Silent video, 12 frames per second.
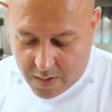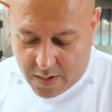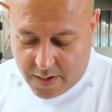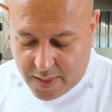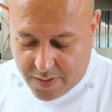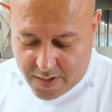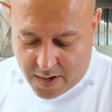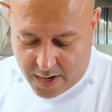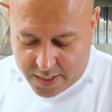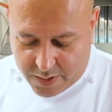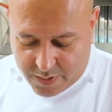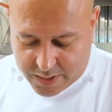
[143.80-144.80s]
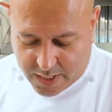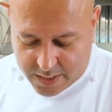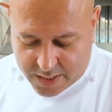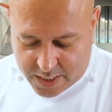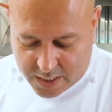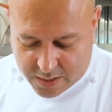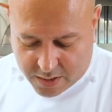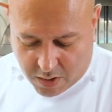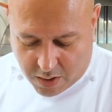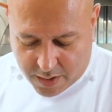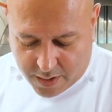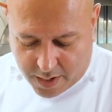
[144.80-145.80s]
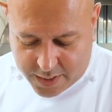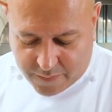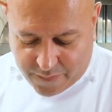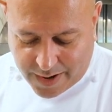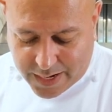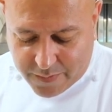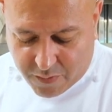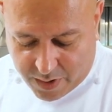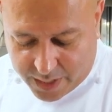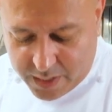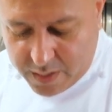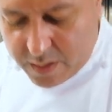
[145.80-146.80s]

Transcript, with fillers: And then the idea is that this has got a nice flavoring